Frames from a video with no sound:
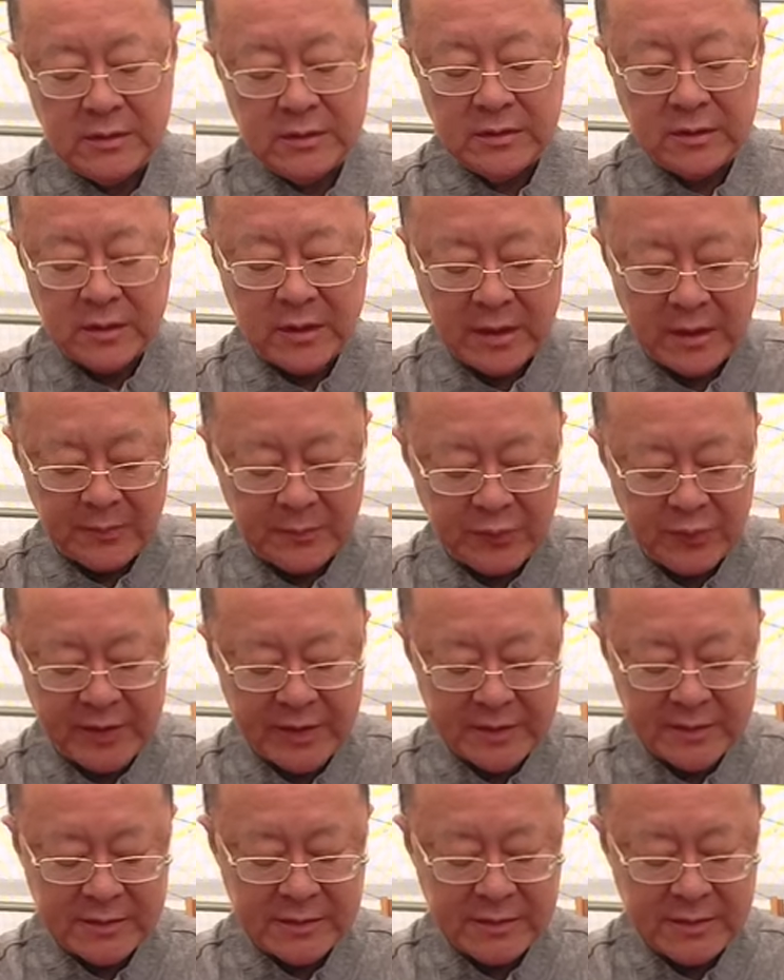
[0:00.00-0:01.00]
the
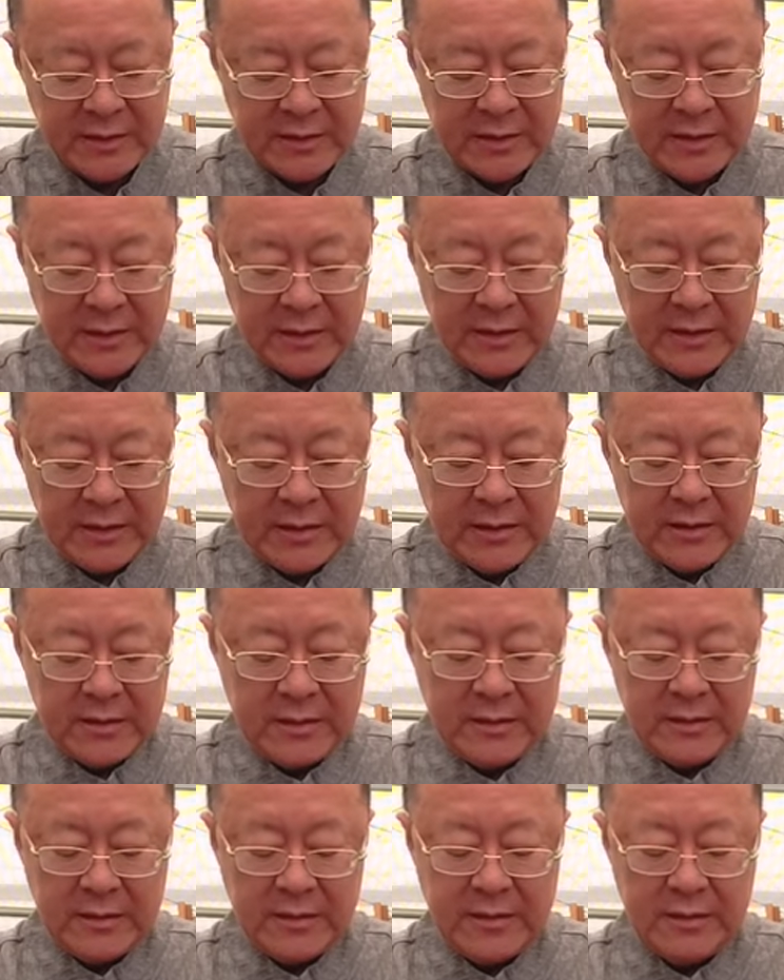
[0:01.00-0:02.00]
complex,
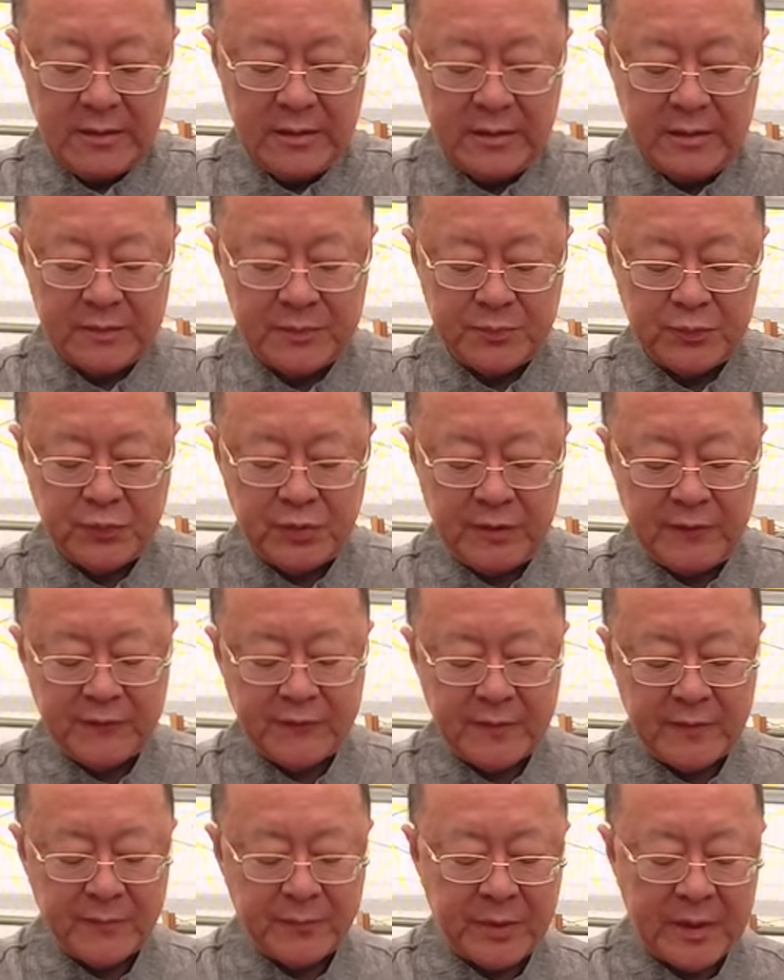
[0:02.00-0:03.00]
is breed
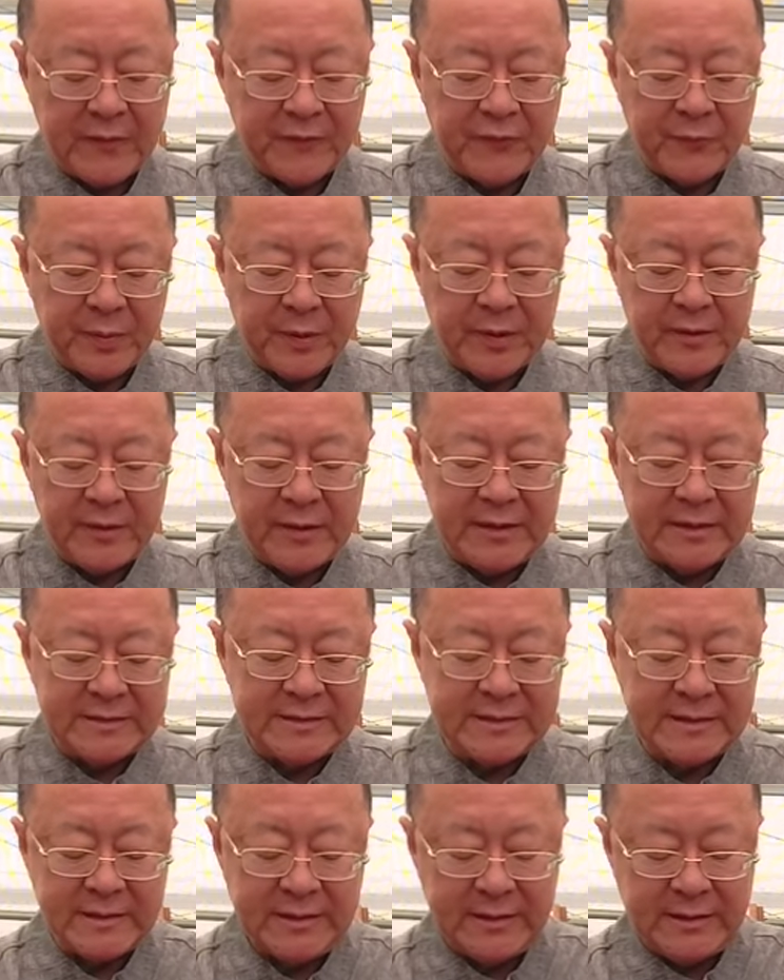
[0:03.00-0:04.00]
from Paphiopedilum in
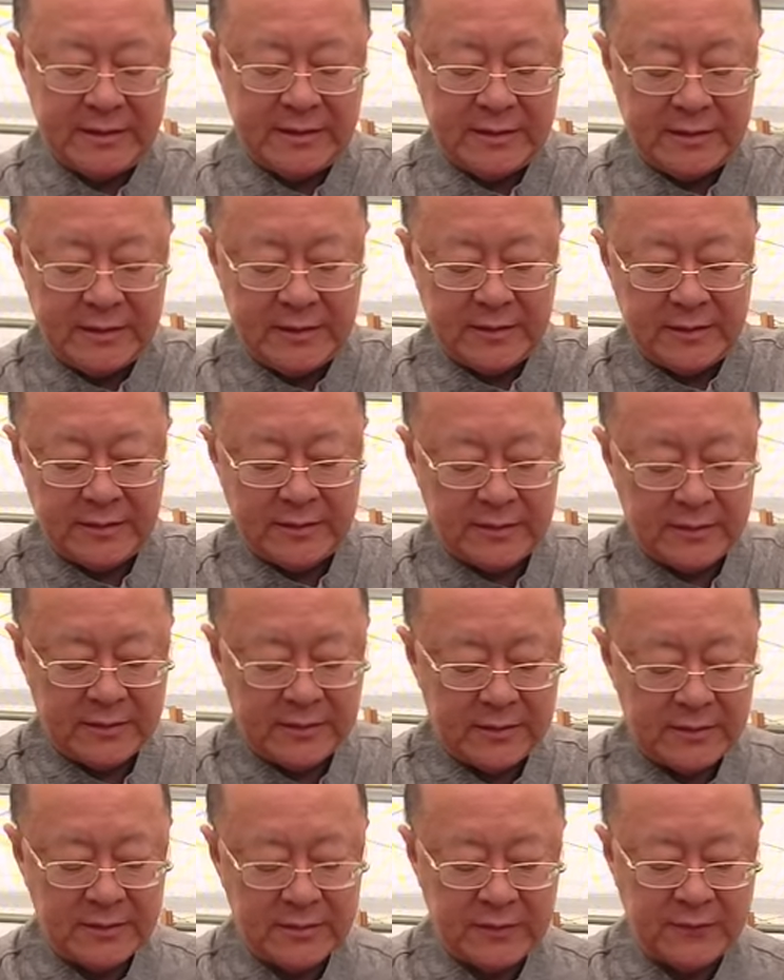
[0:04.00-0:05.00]
Sydney.
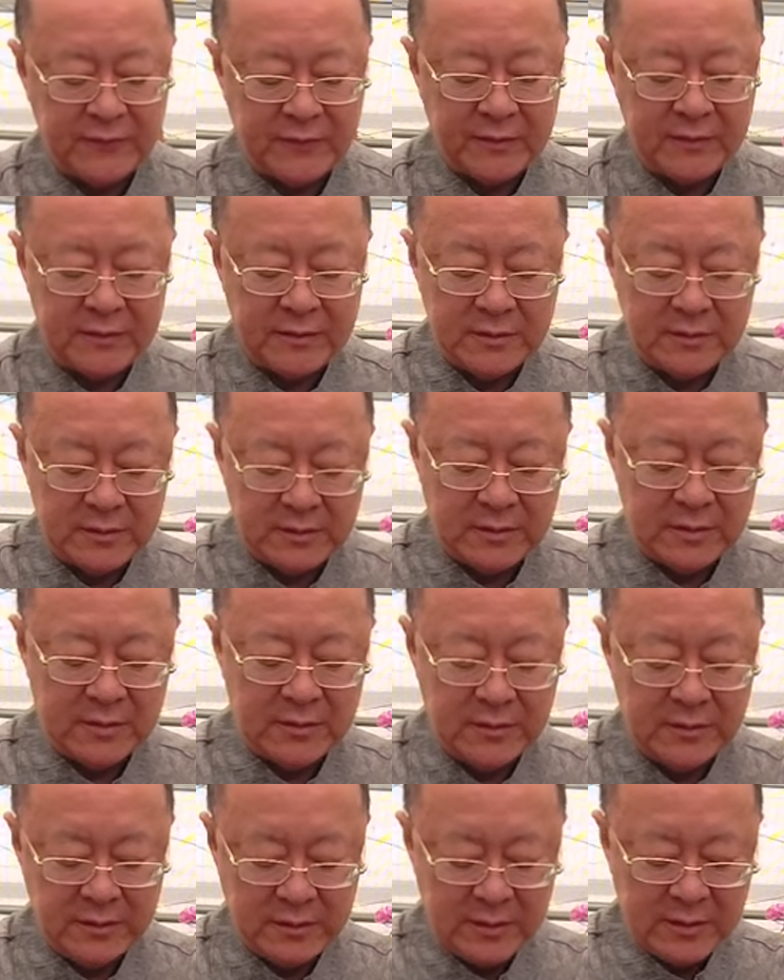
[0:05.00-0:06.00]
They're from
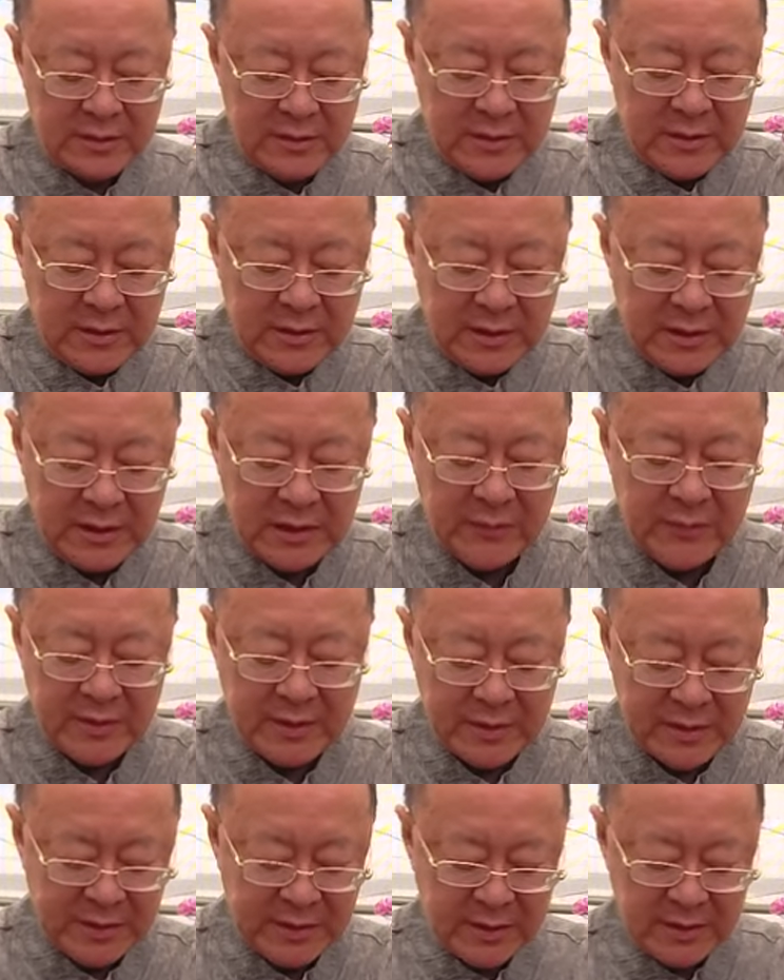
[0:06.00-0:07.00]

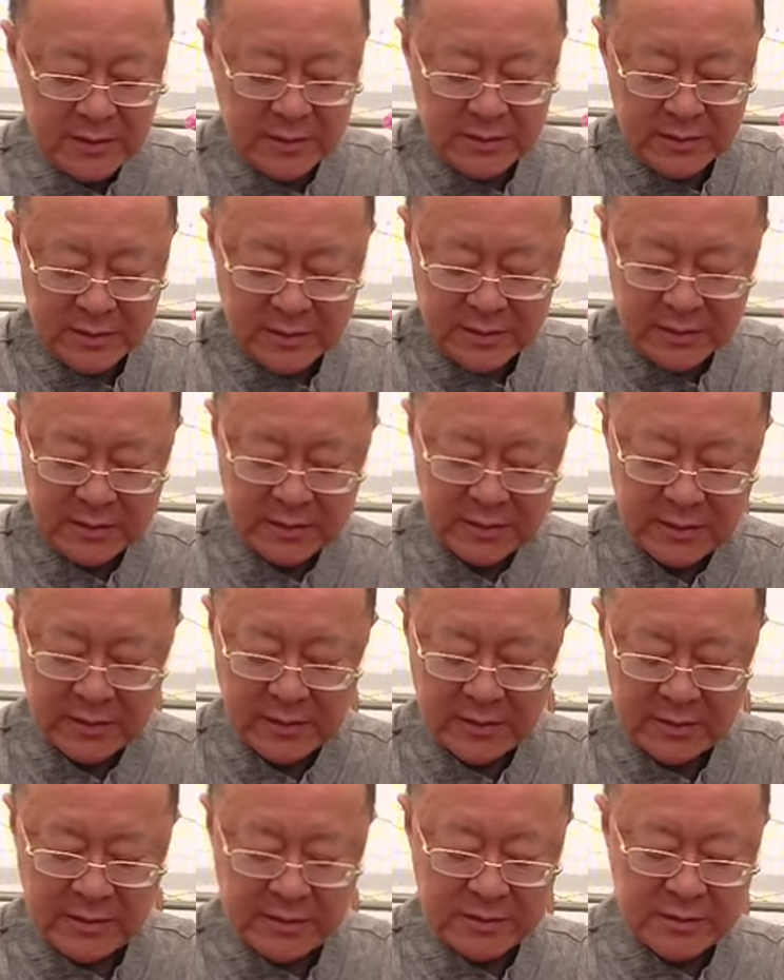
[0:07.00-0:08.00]
Himalaya,
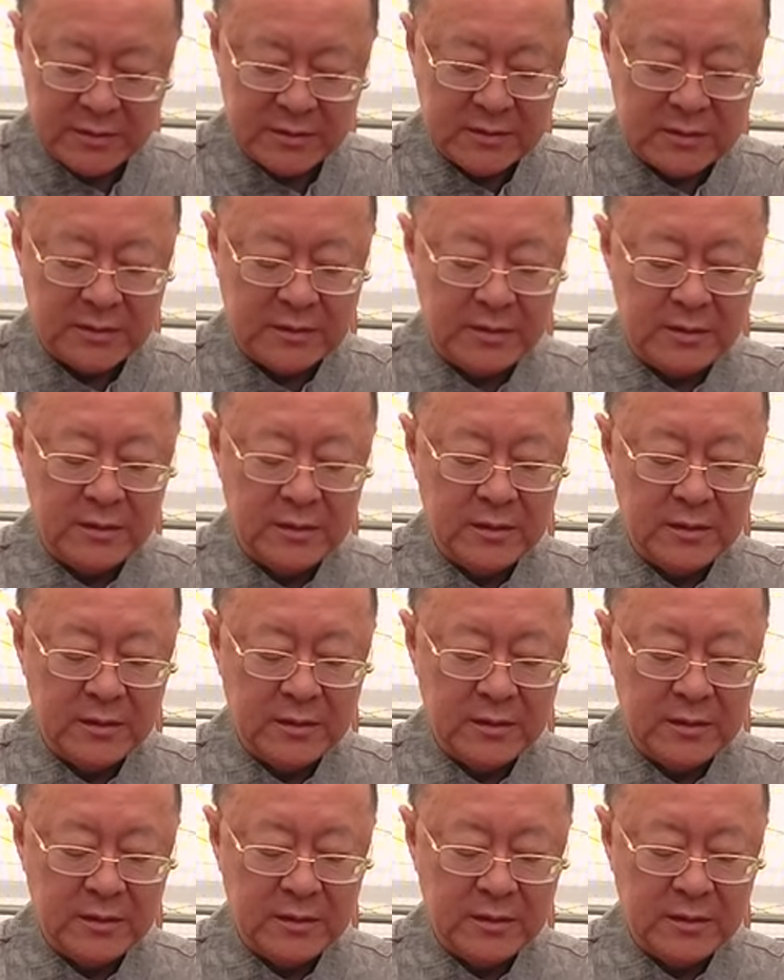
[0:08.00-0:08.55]
and this is the